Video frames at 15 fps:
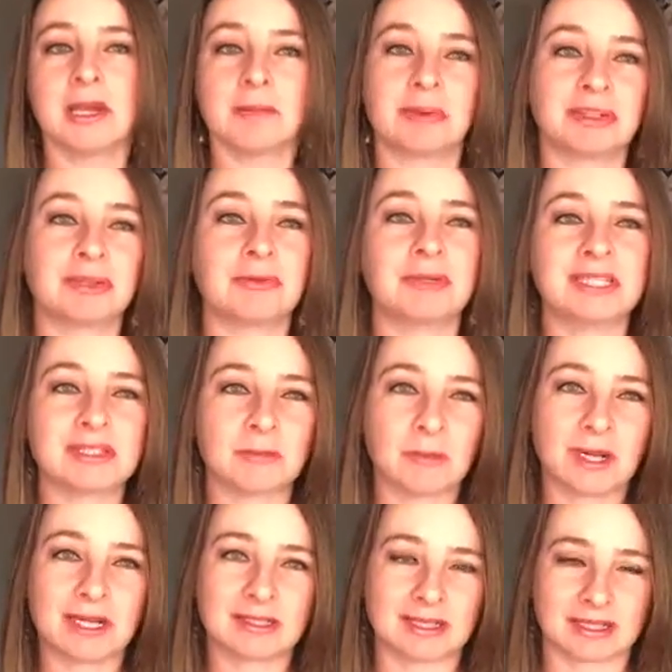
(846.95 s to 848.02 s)
but the reason
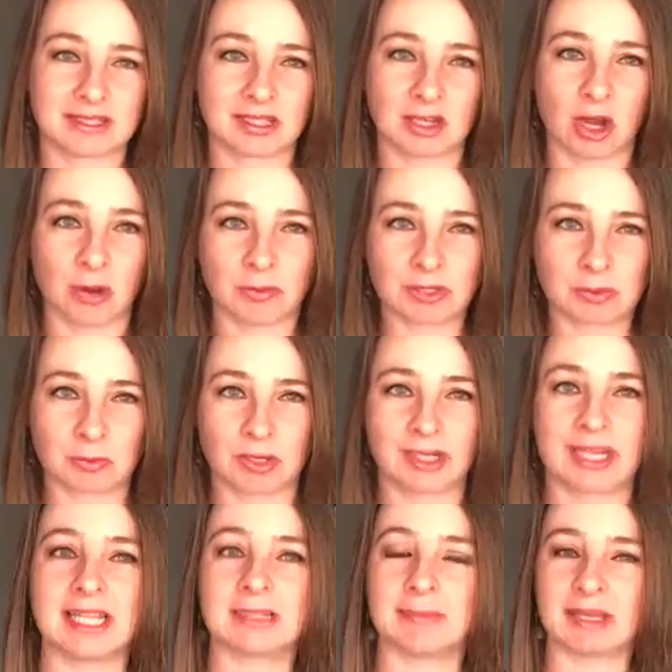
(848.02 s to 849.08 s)
why it doesn't always work
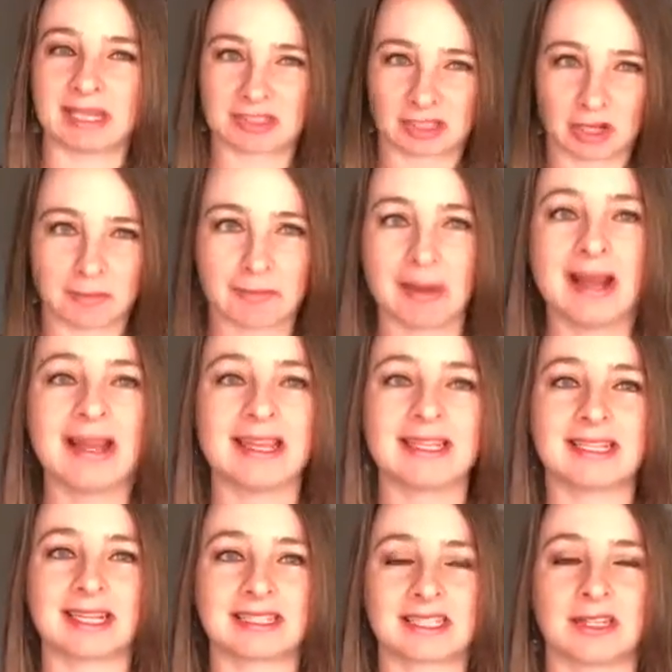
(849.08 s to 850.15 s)
is because our
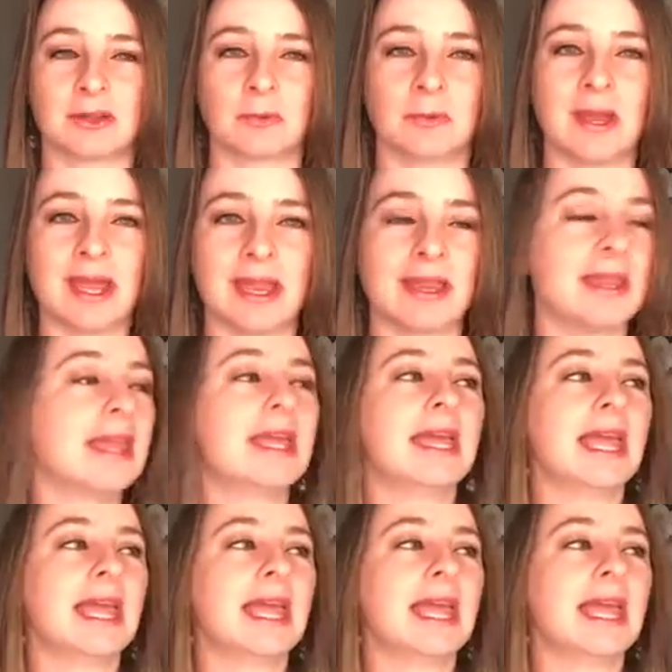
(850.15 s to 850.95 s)
mind gets in the way